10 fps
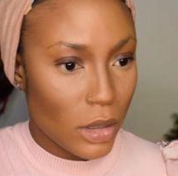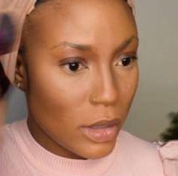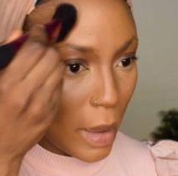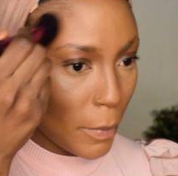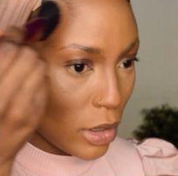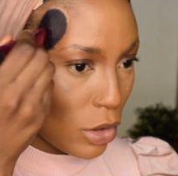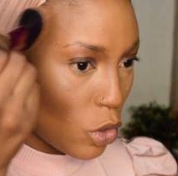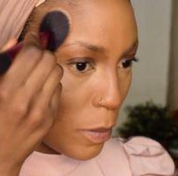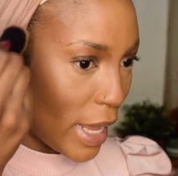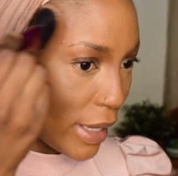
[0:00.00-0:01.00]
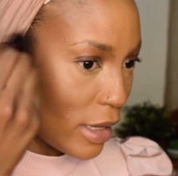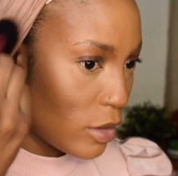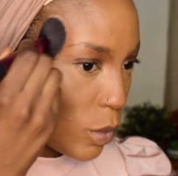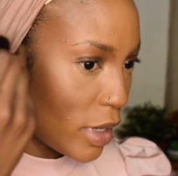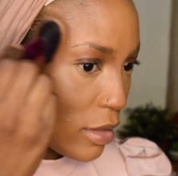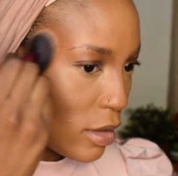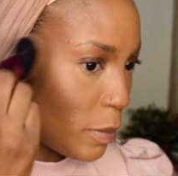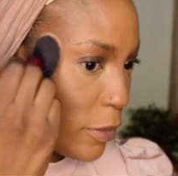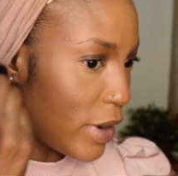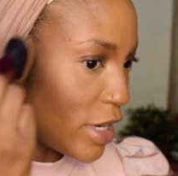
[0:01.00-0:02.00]
Now I'm gonna go back in with
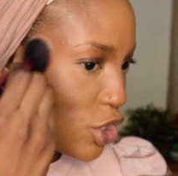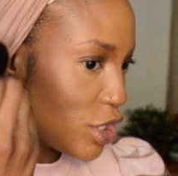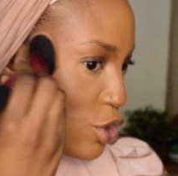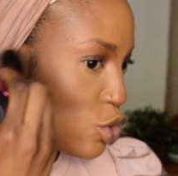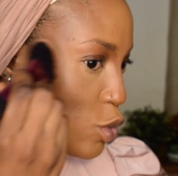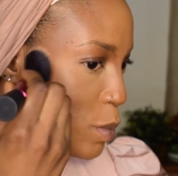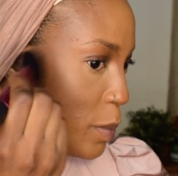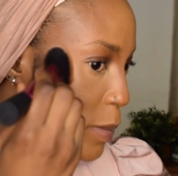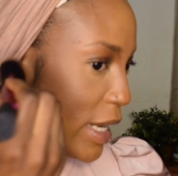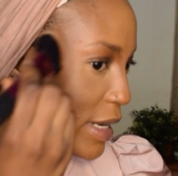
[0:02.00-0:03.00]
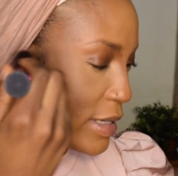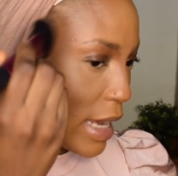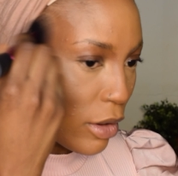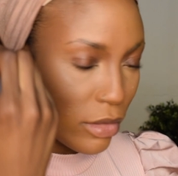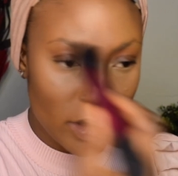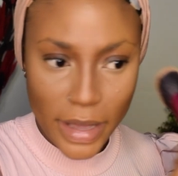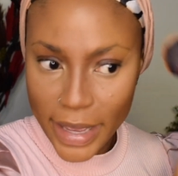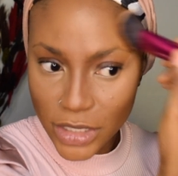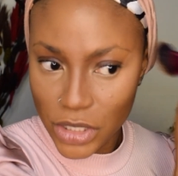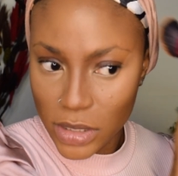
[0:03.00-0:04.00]
a brush just to blend out the
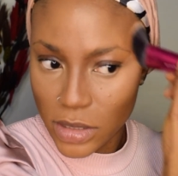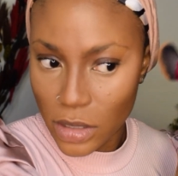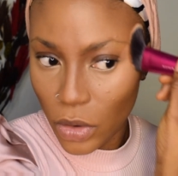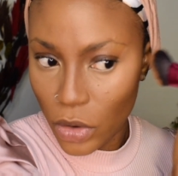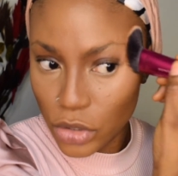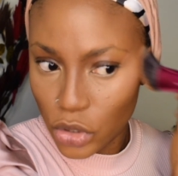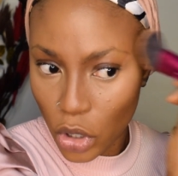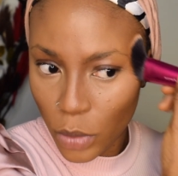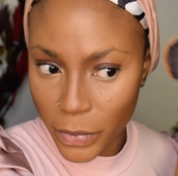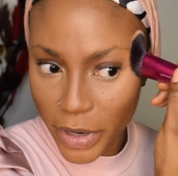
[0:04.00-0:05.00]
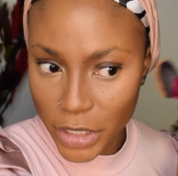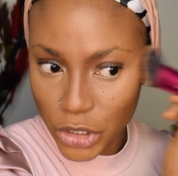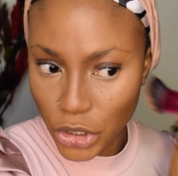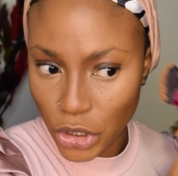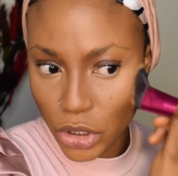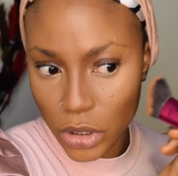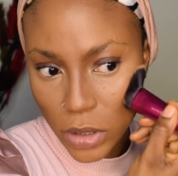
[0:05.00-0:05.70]
edges, the contour brush.